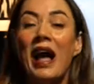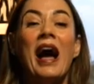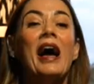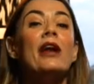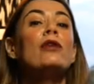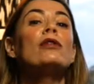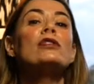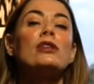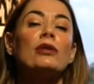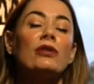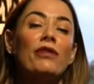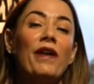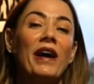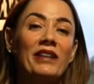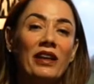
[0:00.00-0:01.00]
And also the
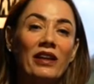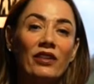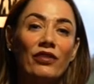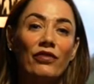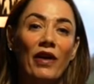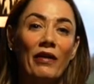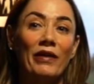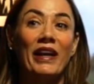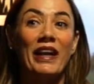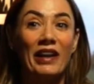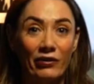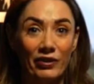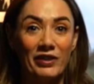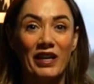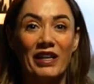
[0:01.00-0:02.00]
fact that it's very
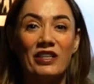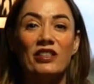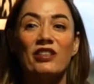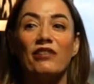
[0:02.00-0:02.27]
irritating,